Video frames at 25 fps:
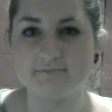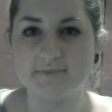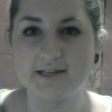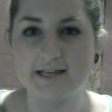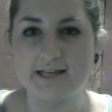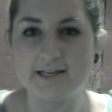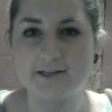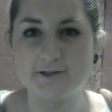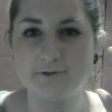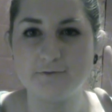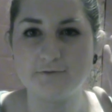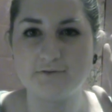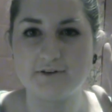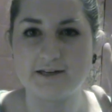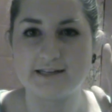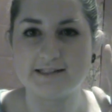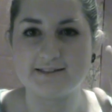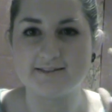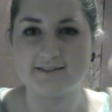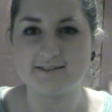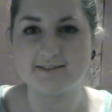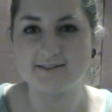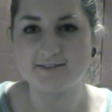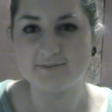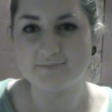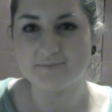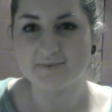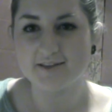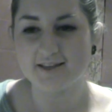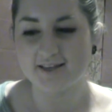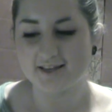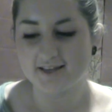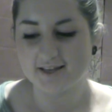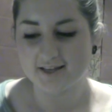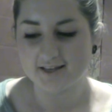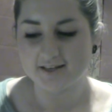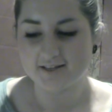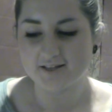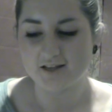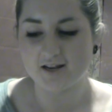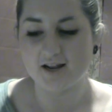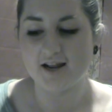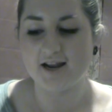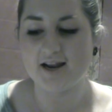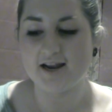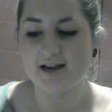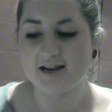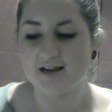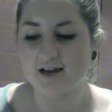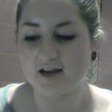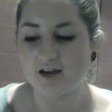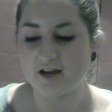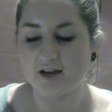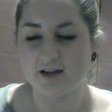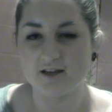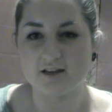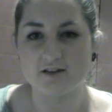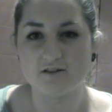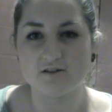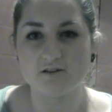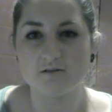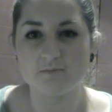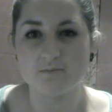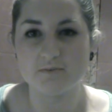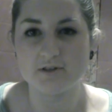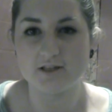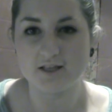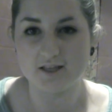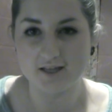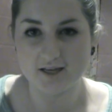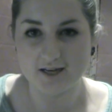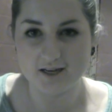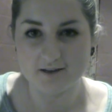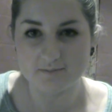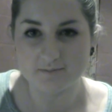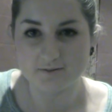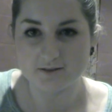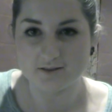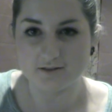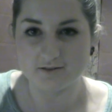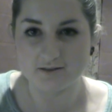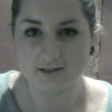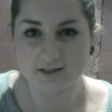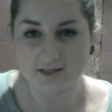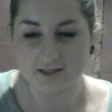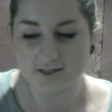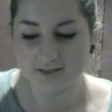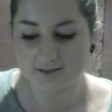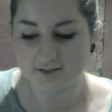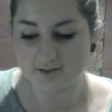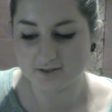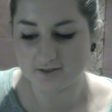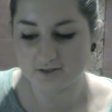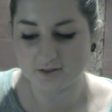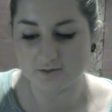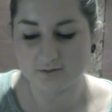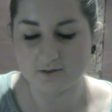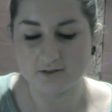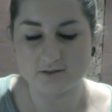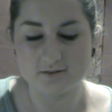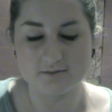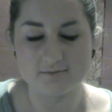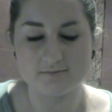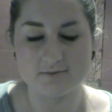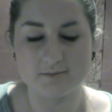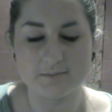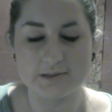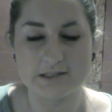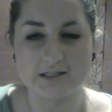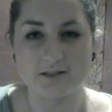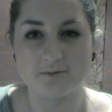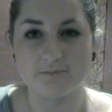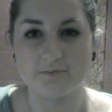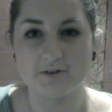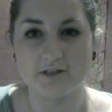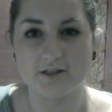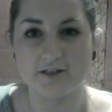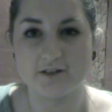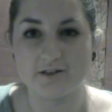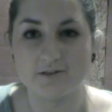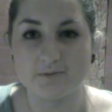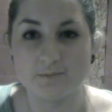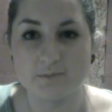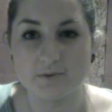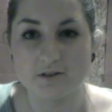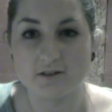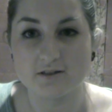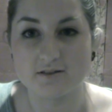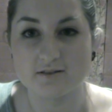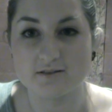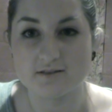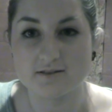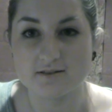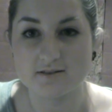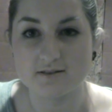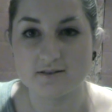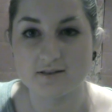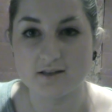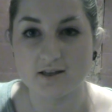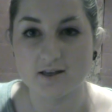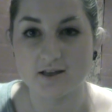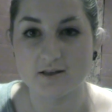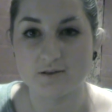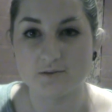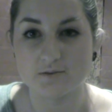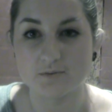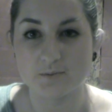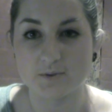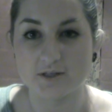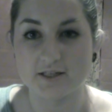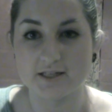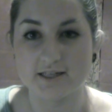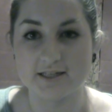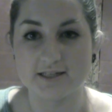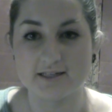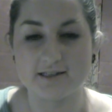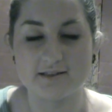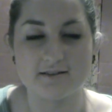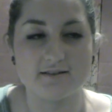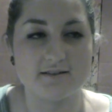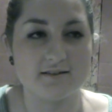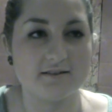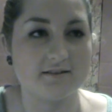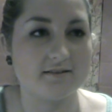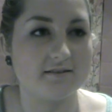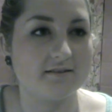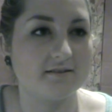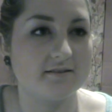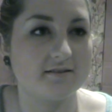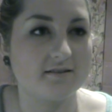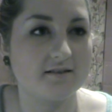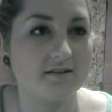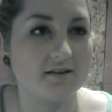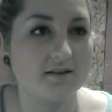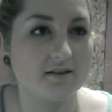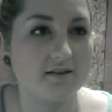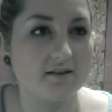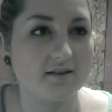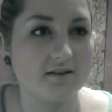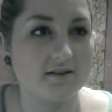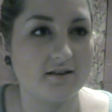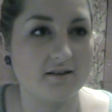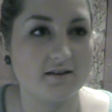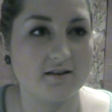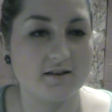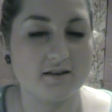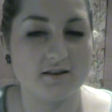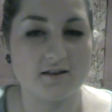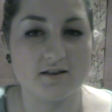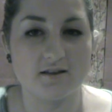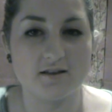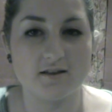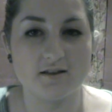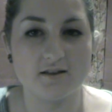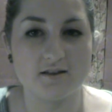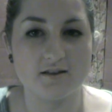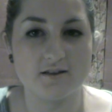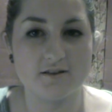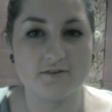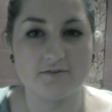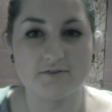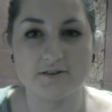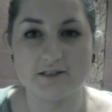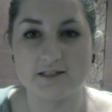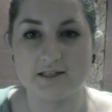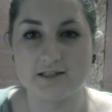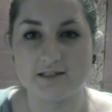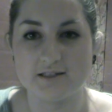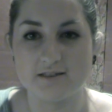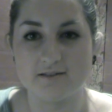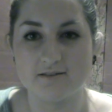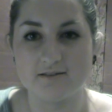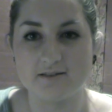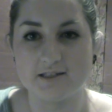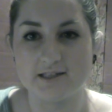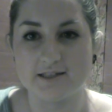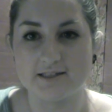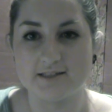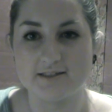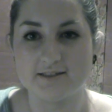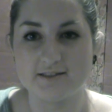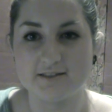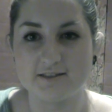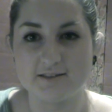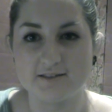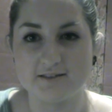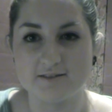Hello friends. Today I couldn't be absolutely arsed doing a makeup video because I was working and I feel like